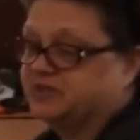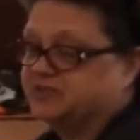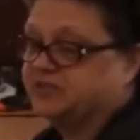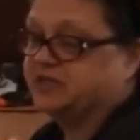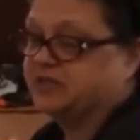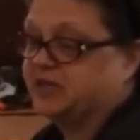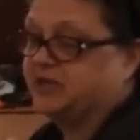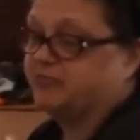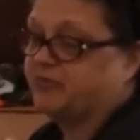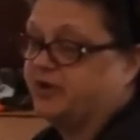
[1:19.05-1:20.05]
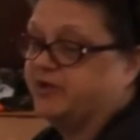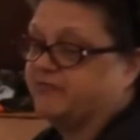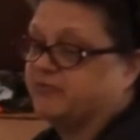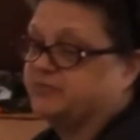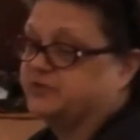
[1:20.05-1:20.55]
going to take a break
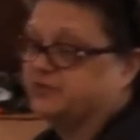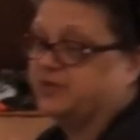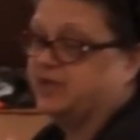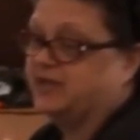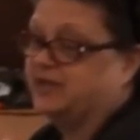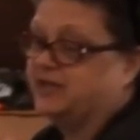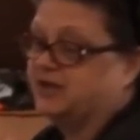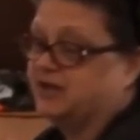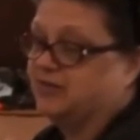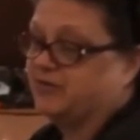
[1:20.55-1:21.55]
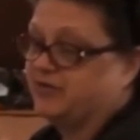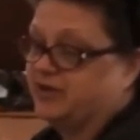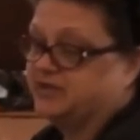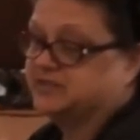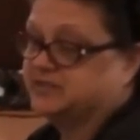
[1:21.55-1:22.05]
from doing any
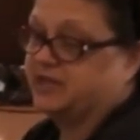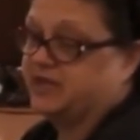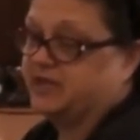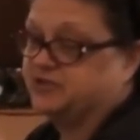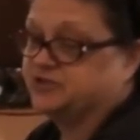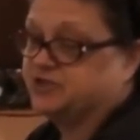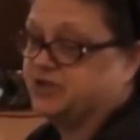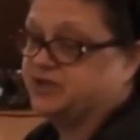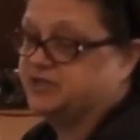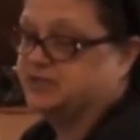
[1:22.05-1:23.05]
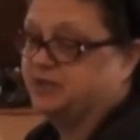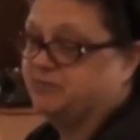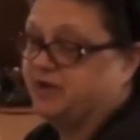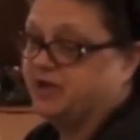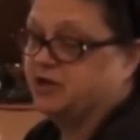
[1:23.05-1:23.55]
coloring today and try and let
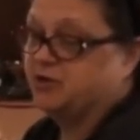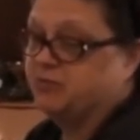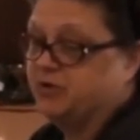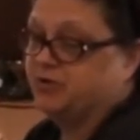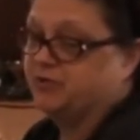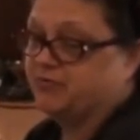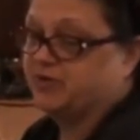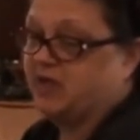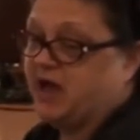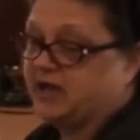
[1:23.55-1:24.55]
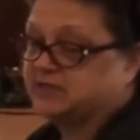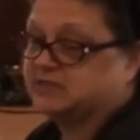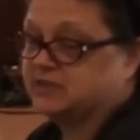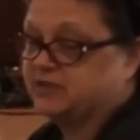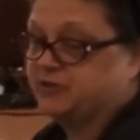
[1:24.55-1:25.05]
my elbow
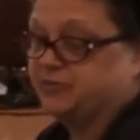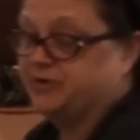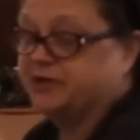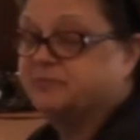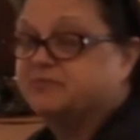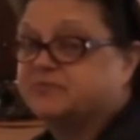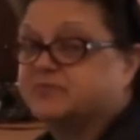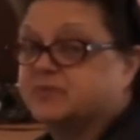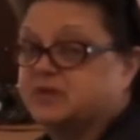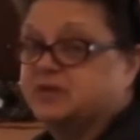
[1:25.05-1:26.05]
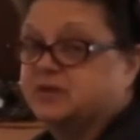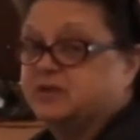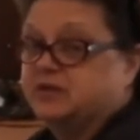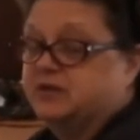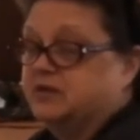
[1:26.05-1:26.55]
relax a little bit.
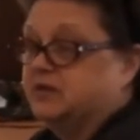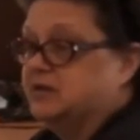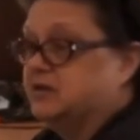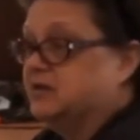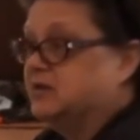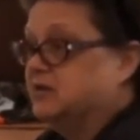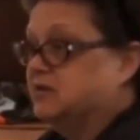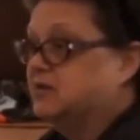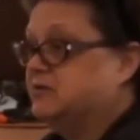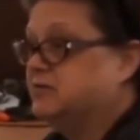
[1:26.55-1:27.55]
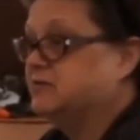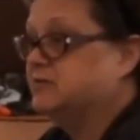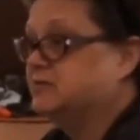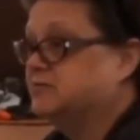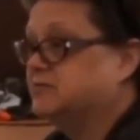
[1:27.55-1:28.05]
Yes, that would be a
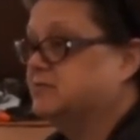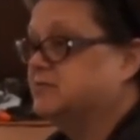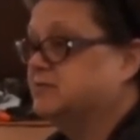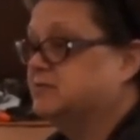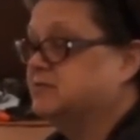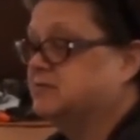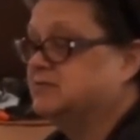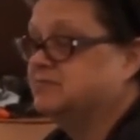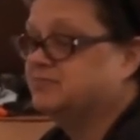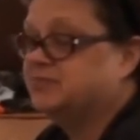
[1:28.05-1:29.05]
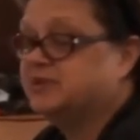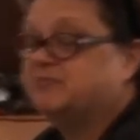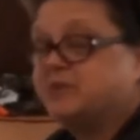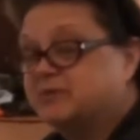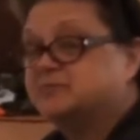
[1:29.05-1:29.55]
good idea. So, but
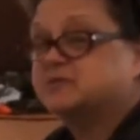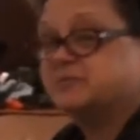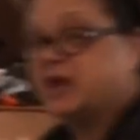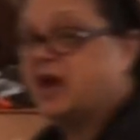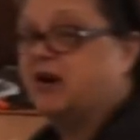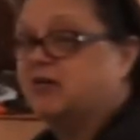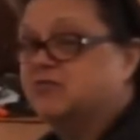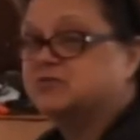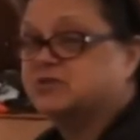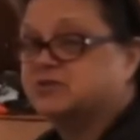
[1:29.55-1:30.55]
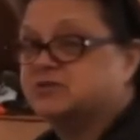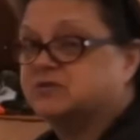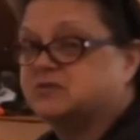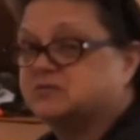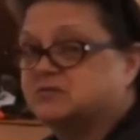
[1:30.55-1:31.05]
it bums me out.
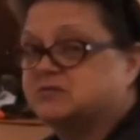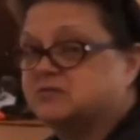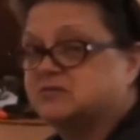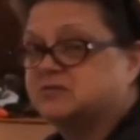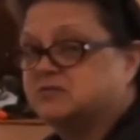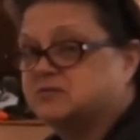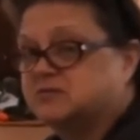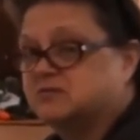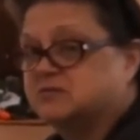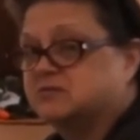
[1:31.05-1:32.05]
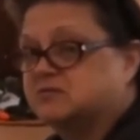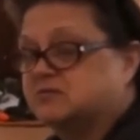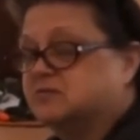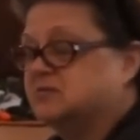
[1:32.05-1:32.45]
I know, baby.